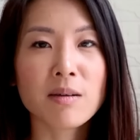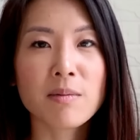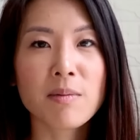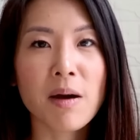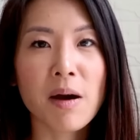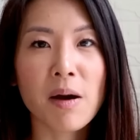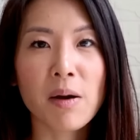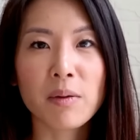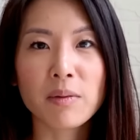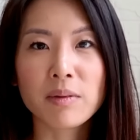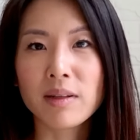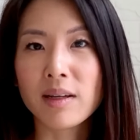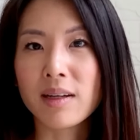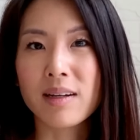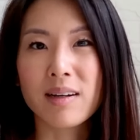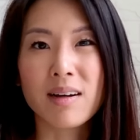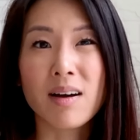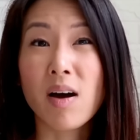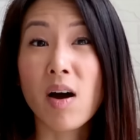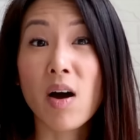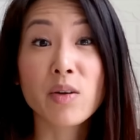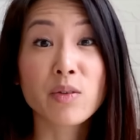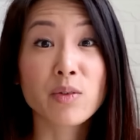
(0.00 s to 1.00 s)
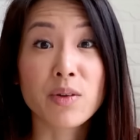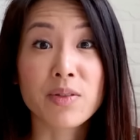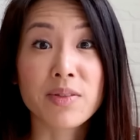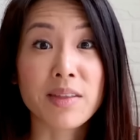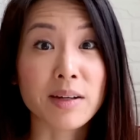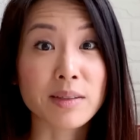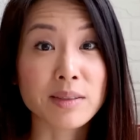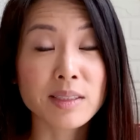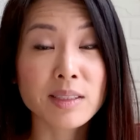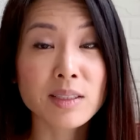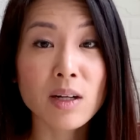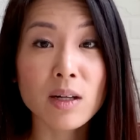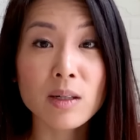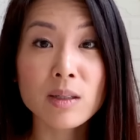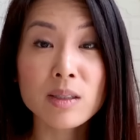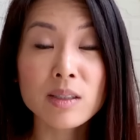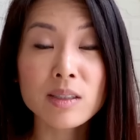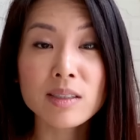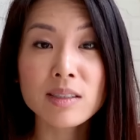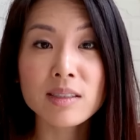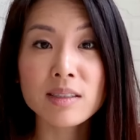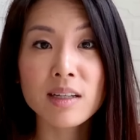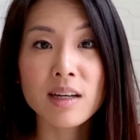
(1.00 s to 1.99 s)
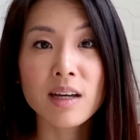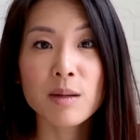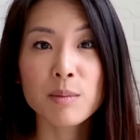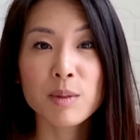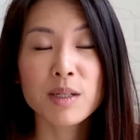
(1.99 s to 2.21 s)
about like $100,000,